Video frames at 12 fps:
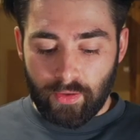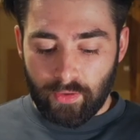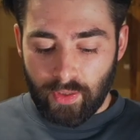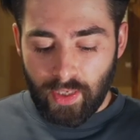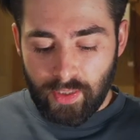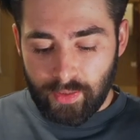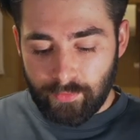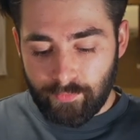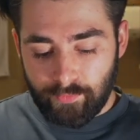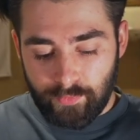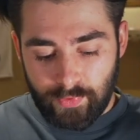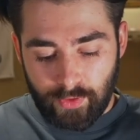Okay,
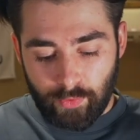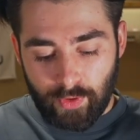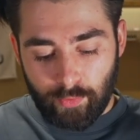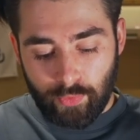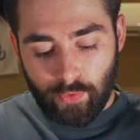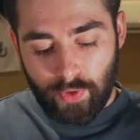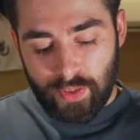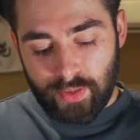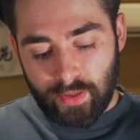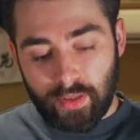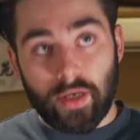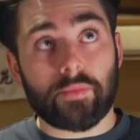so we can pour into
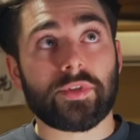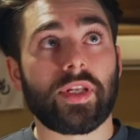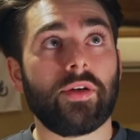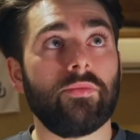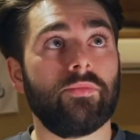the cups now.